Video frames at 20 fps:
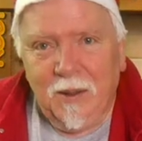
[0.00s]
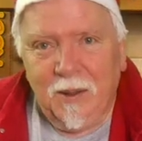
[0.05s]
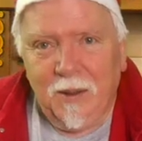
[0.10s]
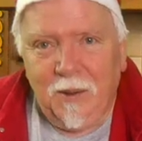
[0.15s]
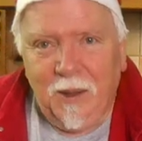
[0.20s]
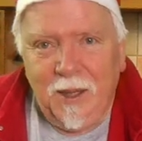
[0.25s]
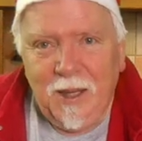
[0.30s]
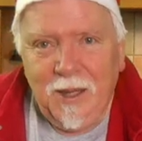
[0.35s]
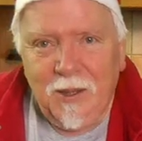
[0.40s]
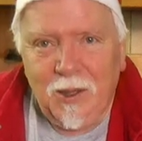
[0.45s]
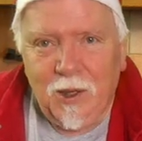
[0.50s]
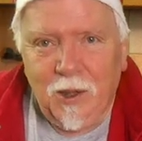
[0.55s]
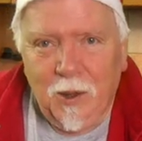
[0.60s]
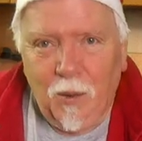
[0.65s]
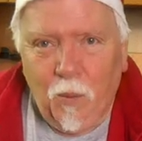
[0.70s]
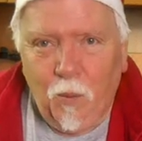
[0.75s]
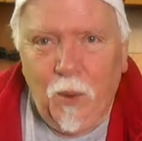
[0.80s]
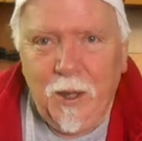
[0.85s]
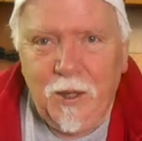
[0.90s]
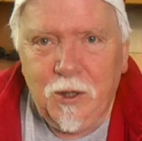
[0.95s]
great
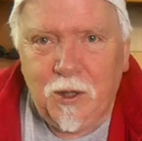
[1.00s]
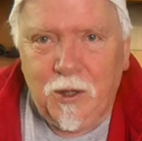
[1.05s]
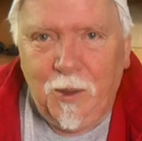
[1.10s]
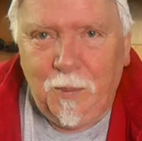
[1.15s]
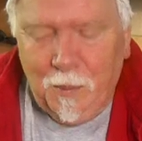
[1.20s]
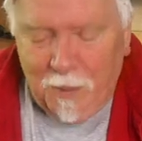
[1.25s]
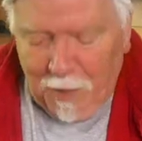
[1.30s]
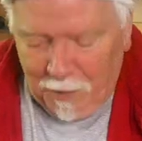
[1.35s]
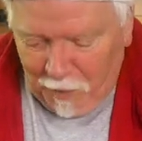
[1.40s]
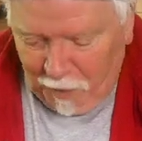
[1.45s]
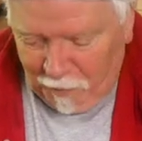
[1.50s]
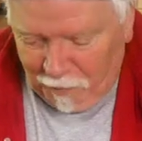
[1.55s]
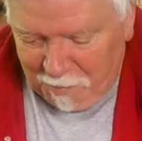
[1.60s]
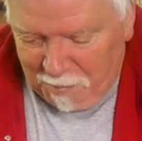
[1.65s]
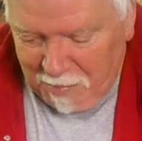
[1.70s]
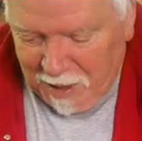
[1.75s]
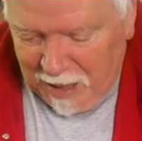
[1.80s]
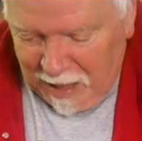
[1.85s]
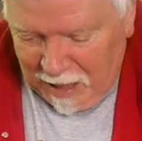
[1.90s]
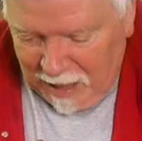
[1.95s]
wisdom of
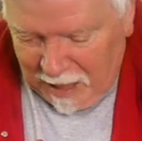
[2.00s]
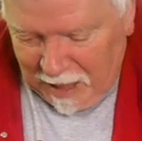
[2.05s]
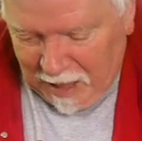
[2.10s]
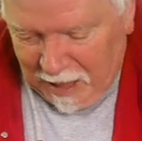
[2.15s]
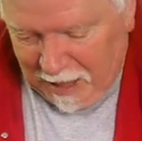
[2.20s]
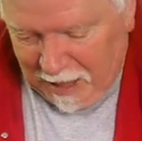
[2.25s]
me.